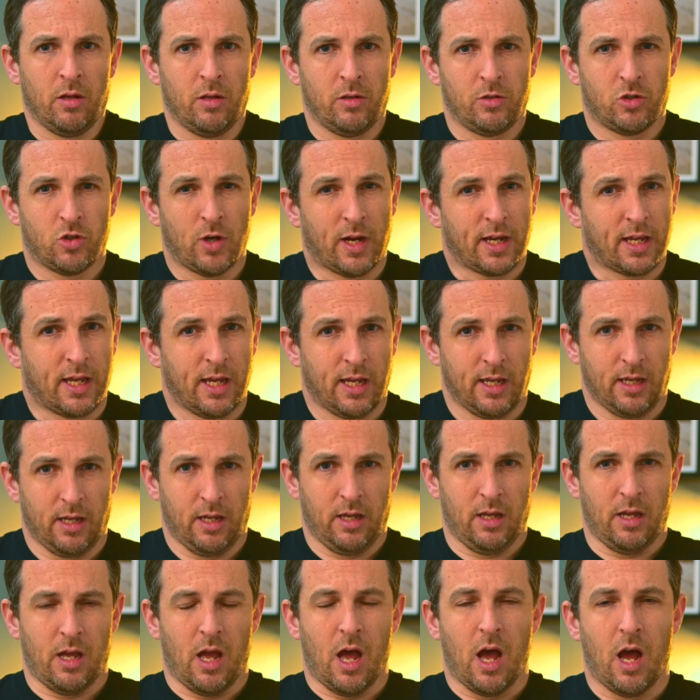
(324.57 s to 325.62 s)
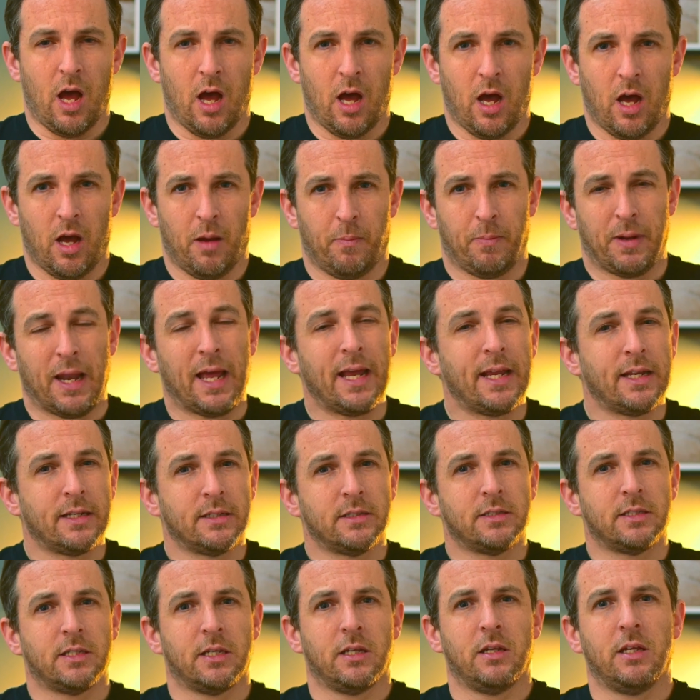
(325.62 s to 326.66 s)
Tracking
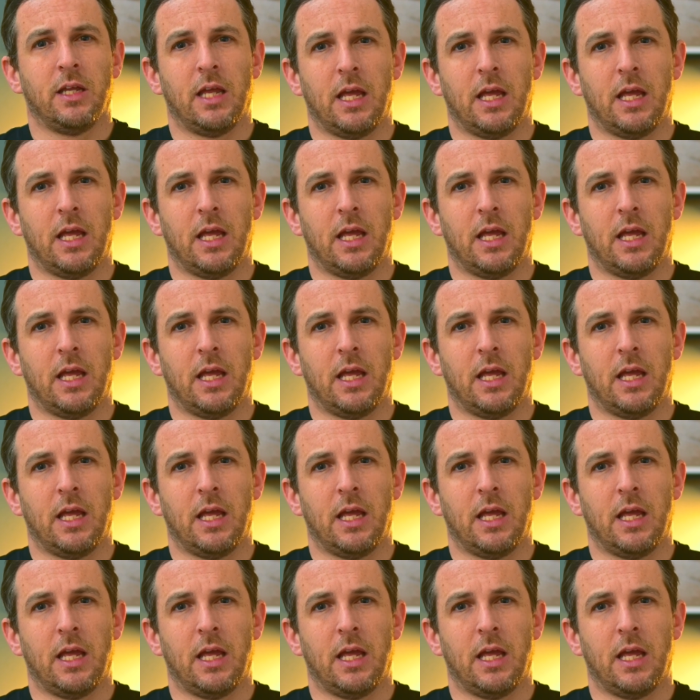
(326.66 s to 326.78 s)
planes